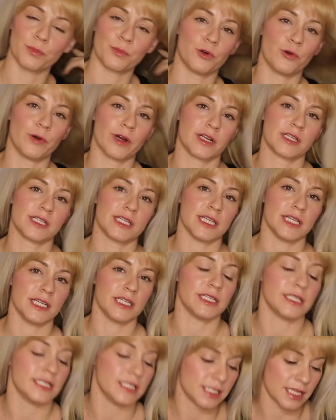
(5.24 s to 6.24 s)
Puerh tea
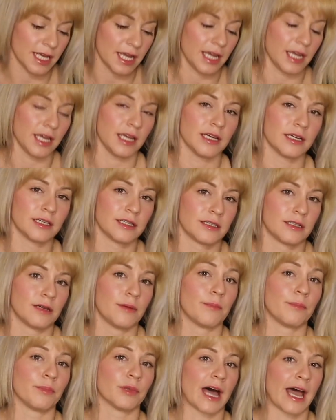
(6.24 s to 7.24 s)
is a
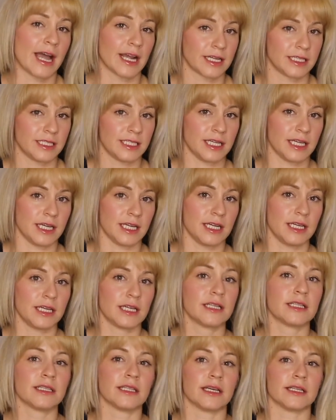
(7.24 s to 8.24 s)
black tea
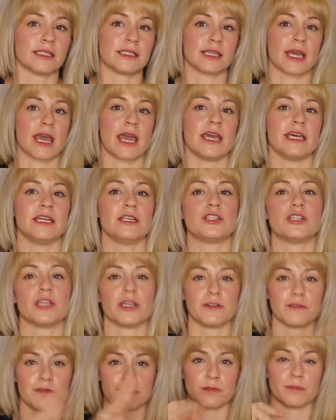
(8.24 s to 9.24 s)
that's aged
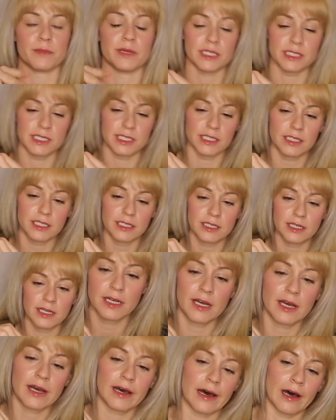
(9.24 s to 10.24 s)
and fermented,
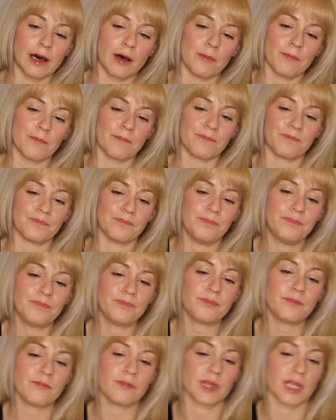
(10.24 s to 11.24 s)
and
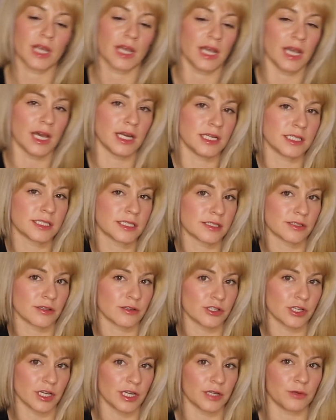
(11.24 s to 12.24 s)
it's
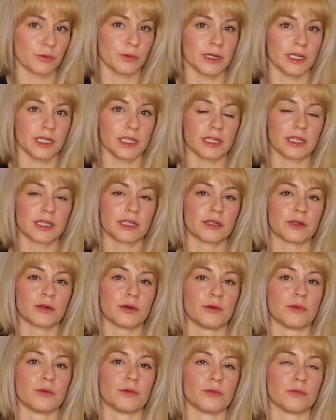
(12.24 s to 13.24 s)
associated with
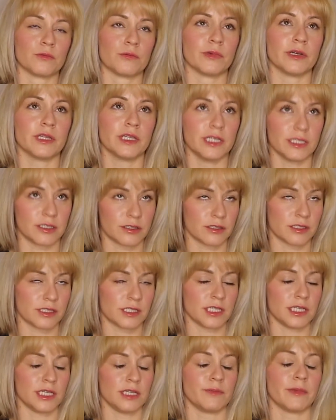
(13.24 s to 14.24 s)
really
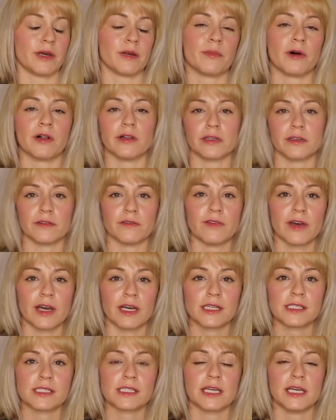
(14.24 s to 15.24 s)
interesting metabolic
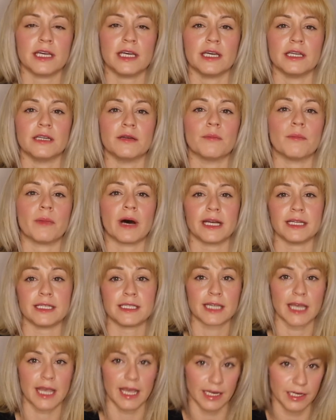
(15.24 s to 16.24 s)
effects in
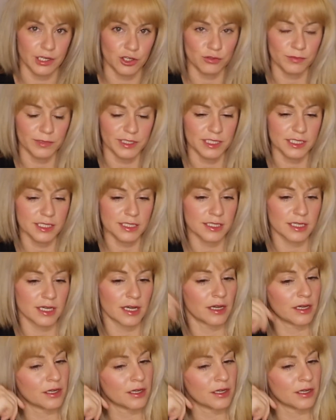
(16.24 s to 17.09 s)
mice and humans.